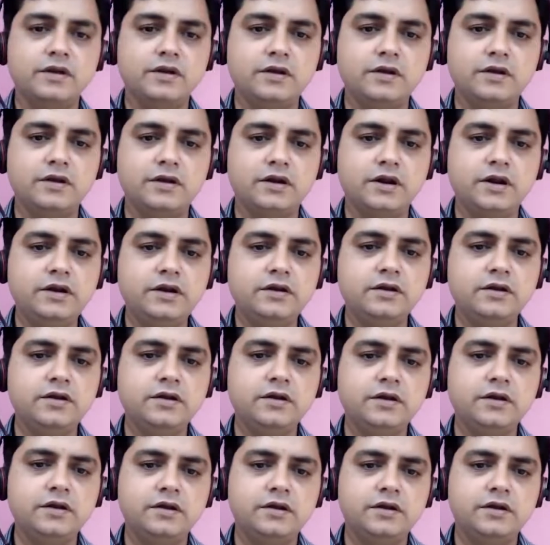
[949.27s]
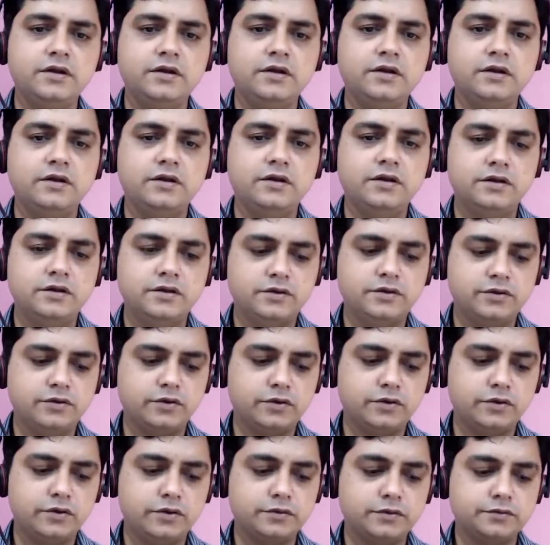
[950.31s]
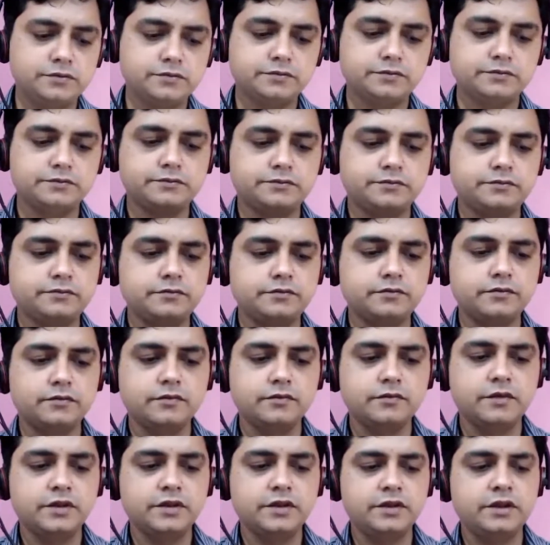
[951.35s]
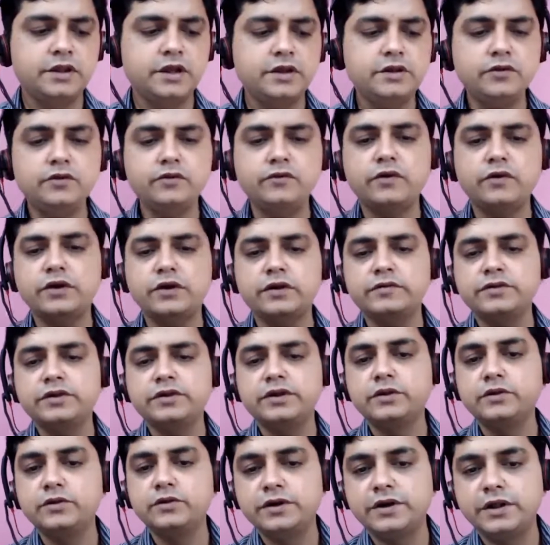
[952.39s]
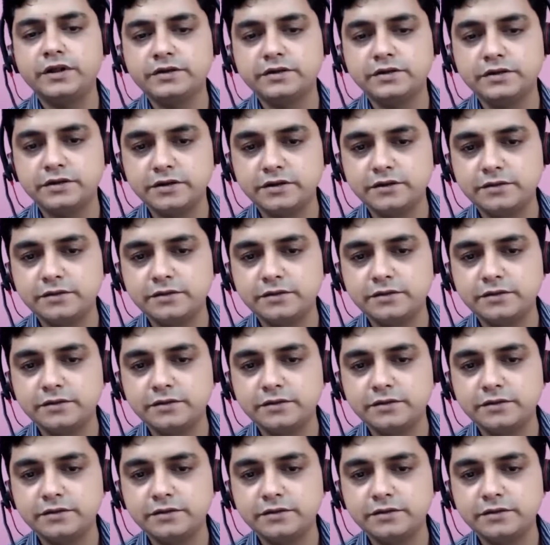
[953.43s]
right? So then you work with a new intensity.